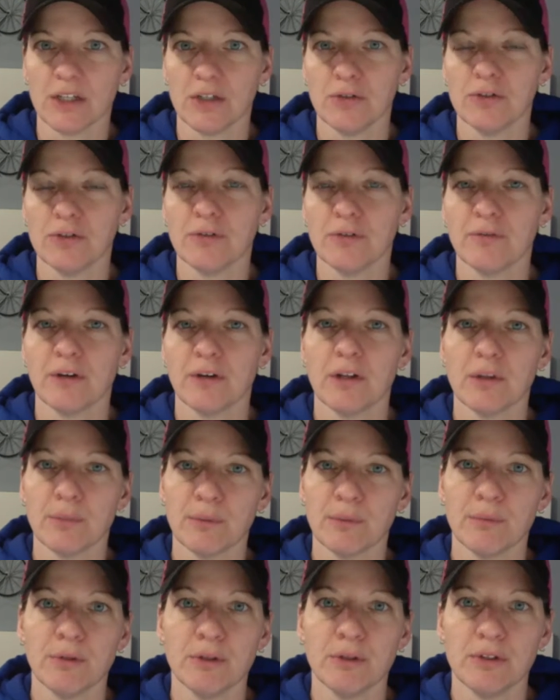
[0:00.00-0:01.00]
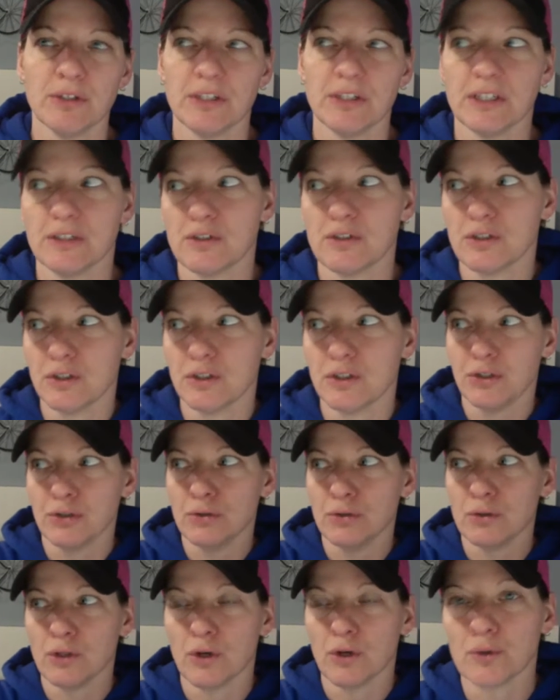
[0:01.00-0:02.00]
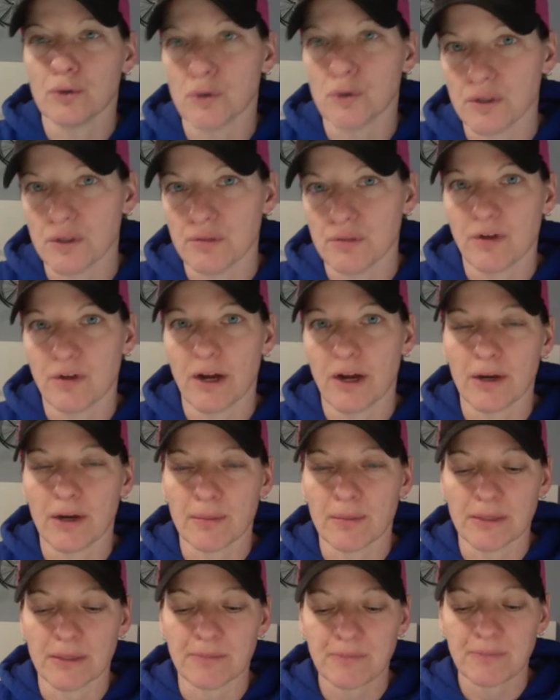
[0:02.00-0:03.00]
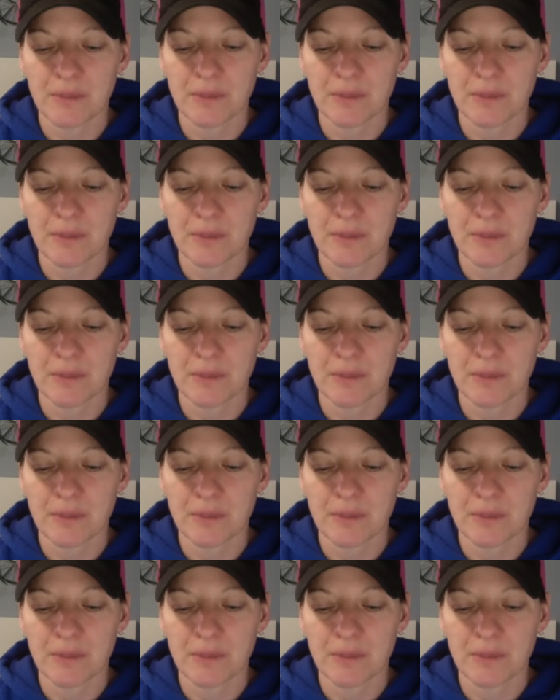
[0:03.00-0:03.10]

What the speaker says: you develop immunity to your local environment.